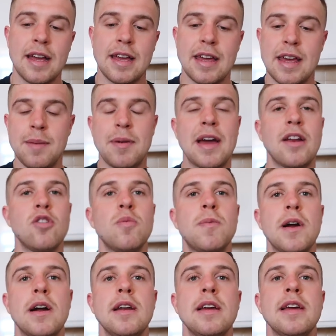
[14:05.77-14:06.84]
keep getting up
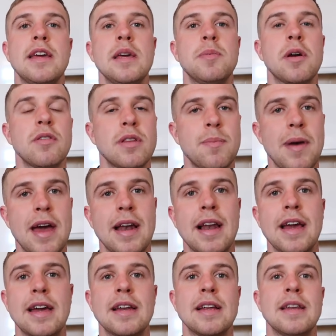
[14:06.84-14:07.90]
early and keep going to bed
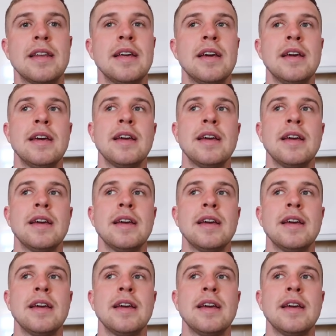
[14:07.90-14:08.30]
late and